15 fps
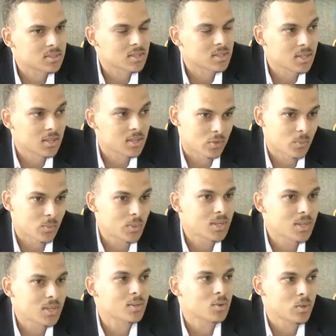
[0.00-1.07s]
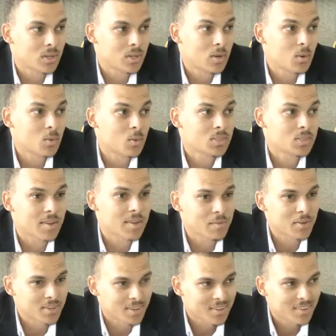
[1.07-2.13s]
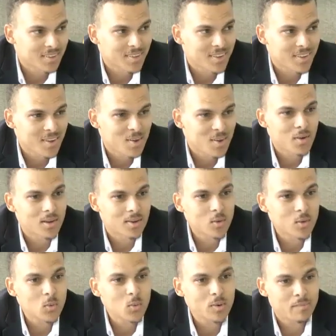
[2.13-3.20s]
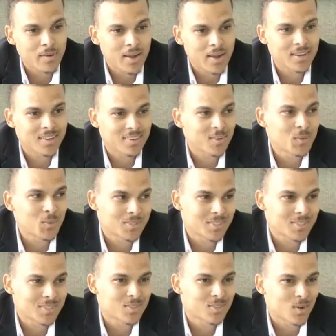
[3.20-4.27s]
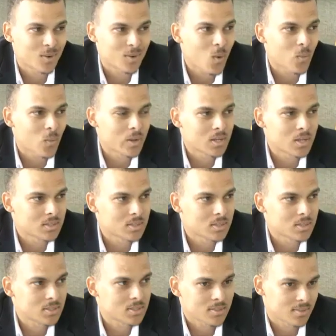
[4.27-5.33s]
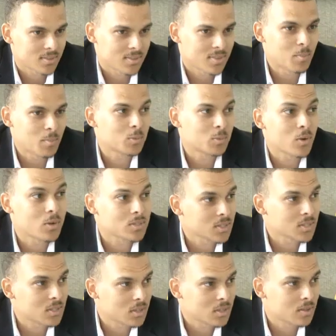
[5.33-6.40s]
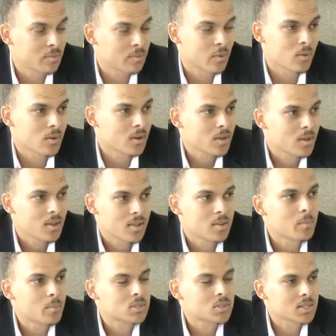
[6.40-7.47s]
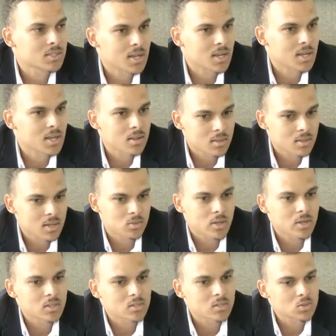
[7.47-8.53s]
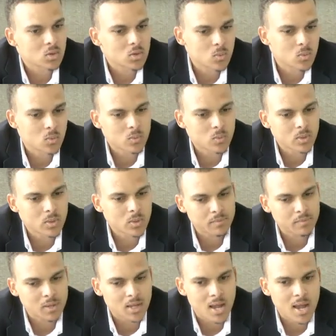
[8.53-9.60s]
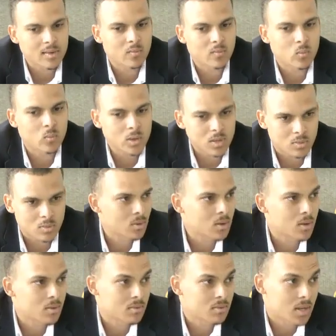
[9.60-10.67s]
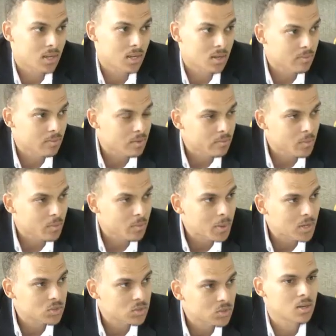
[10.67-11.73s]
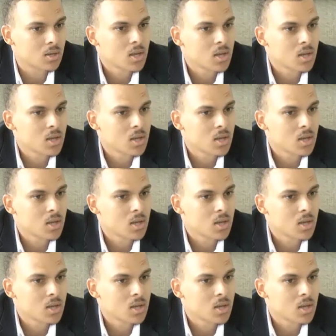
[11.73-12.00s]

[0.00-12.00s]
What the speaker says: the industry, we tend to read the news every day, right? And you would find that the news is not always the most positive or the most exciting things, right? And so we have to kind of weed through a lot of negative information and